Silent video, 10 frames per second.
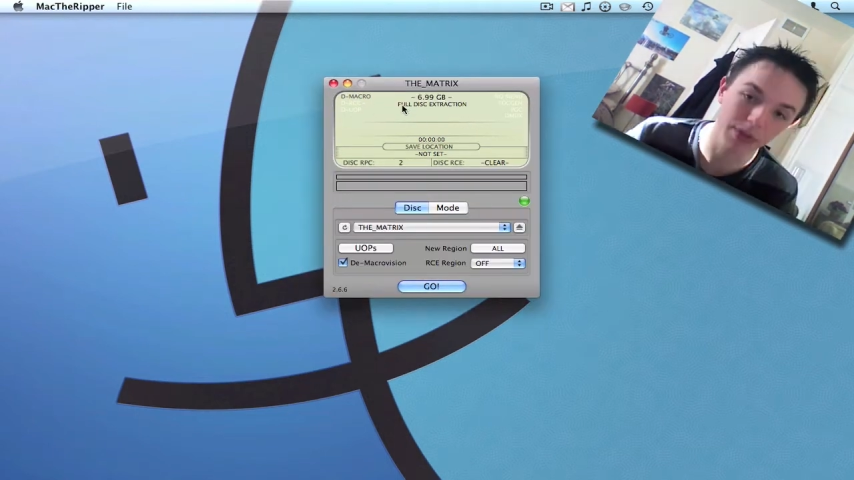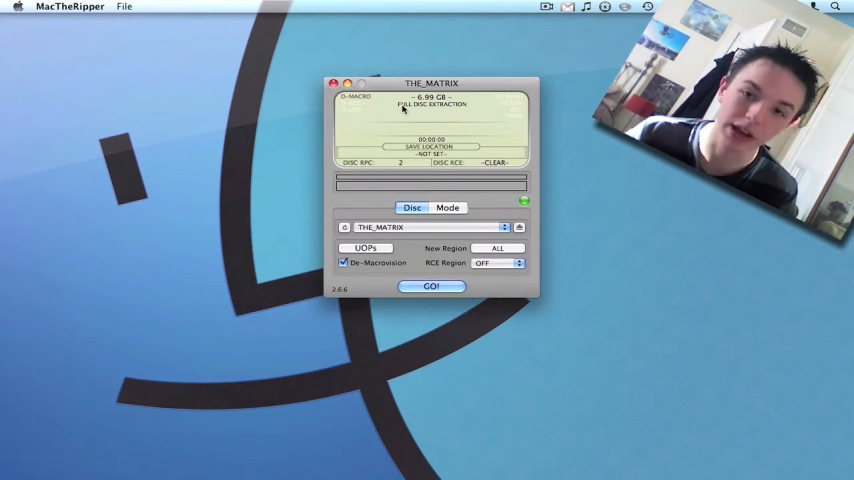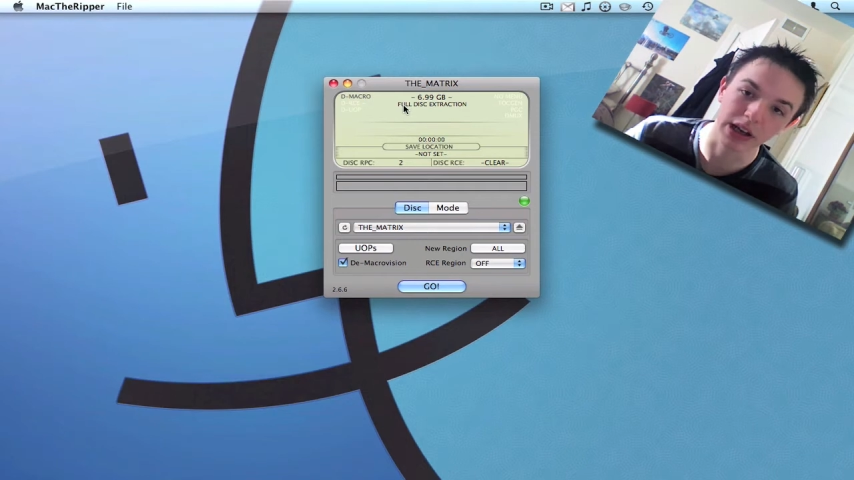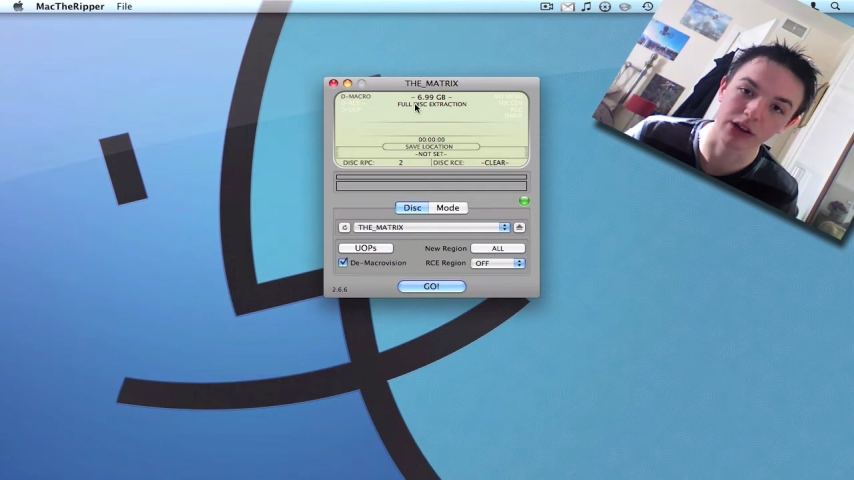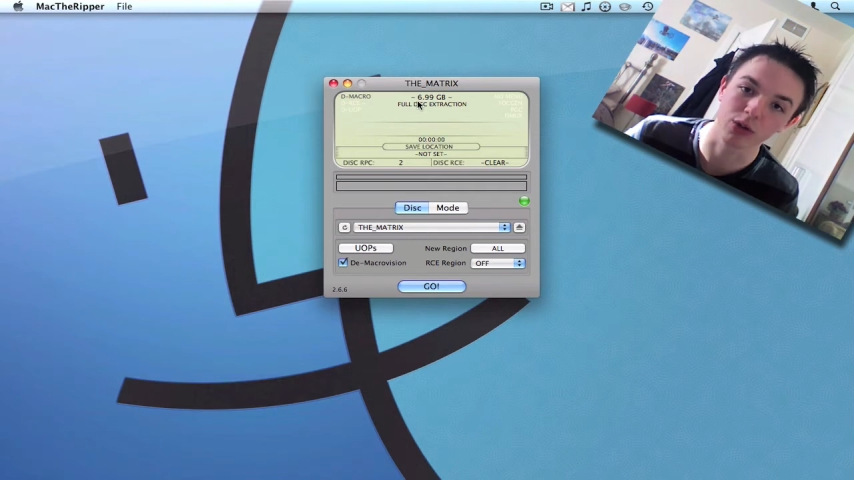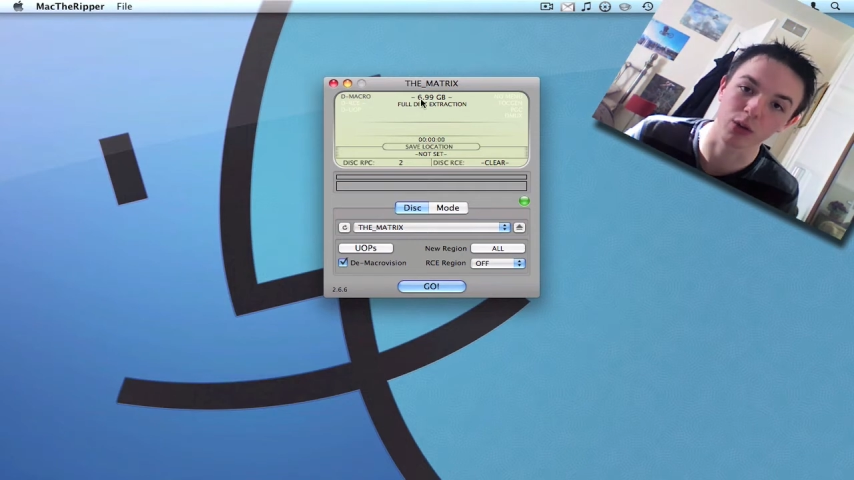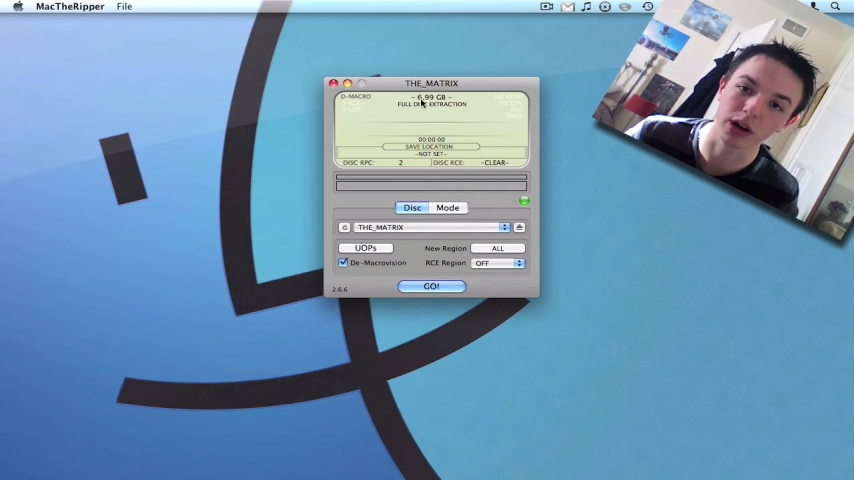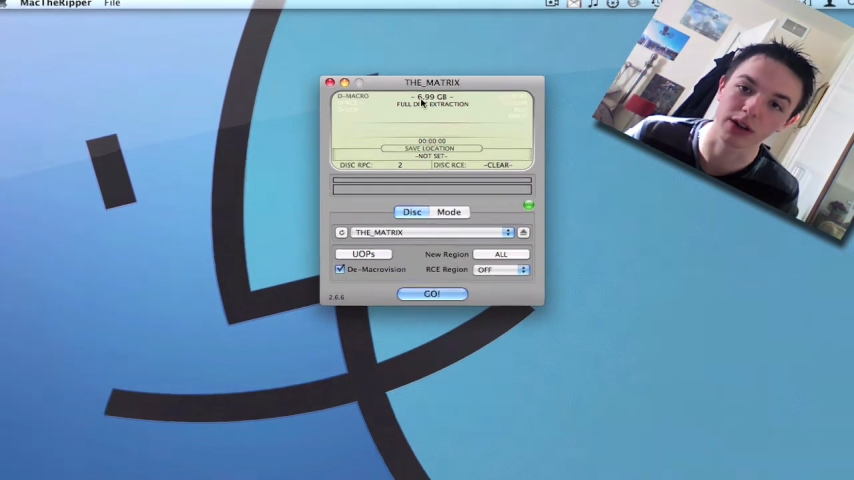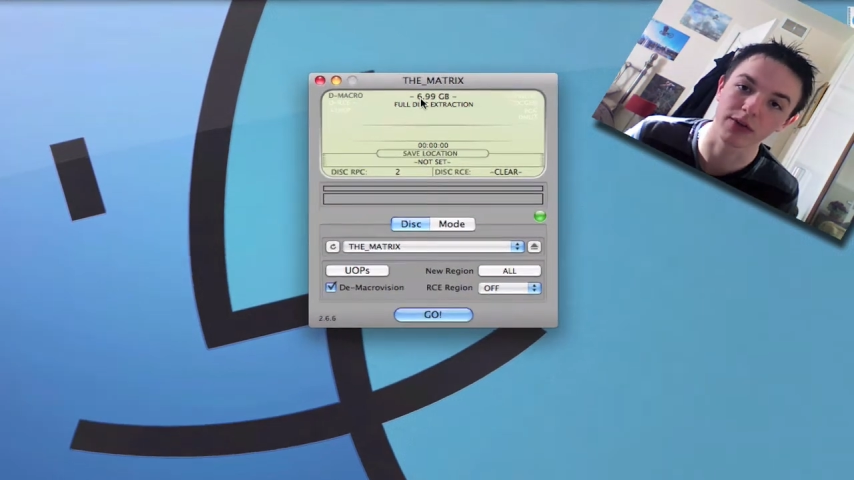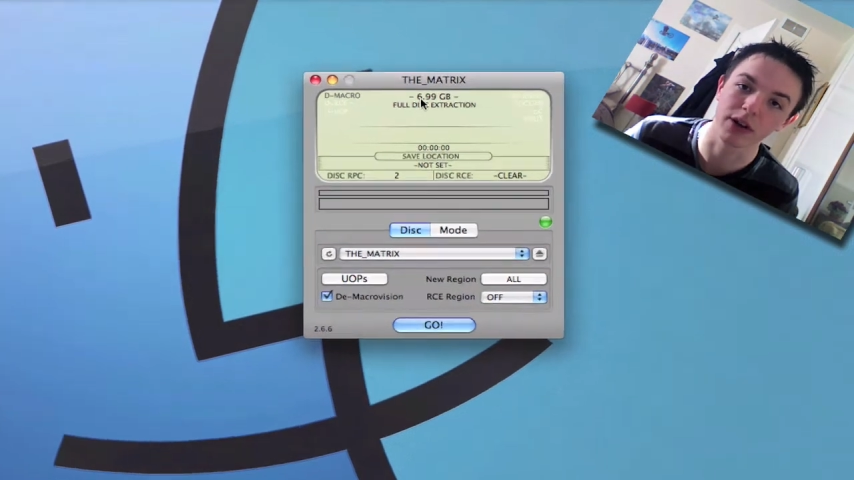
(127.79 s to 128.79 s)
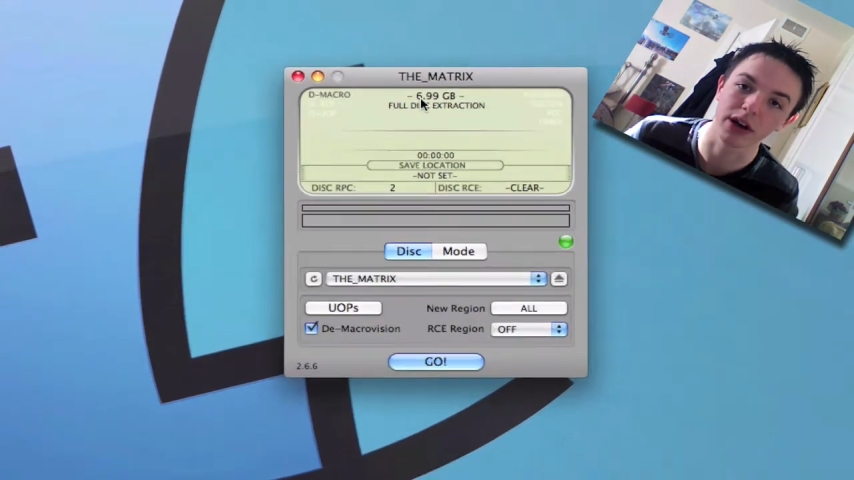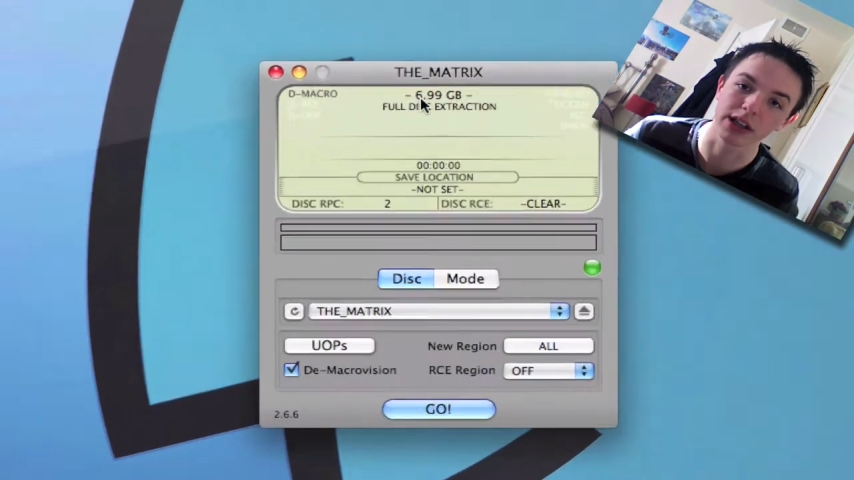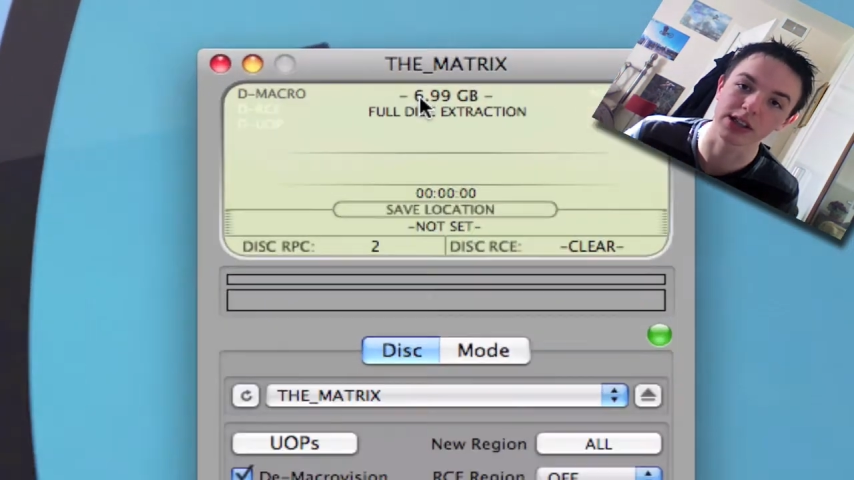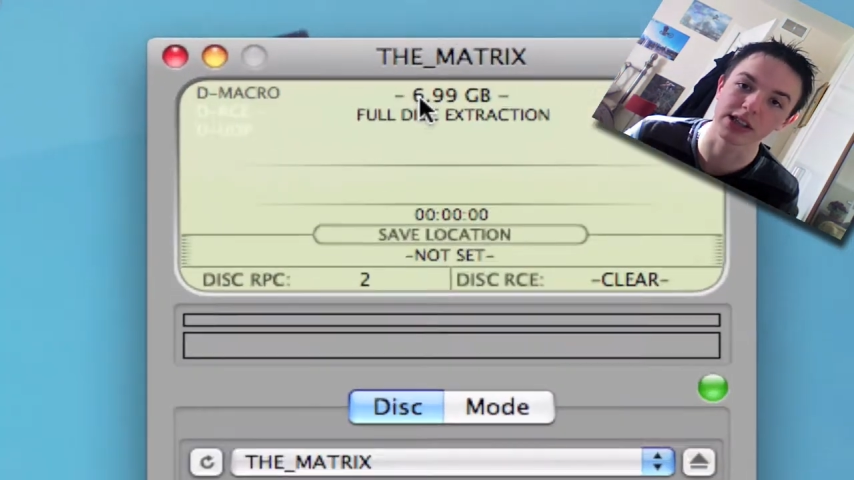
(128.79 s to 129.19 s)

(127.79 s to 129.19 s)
it's working fine it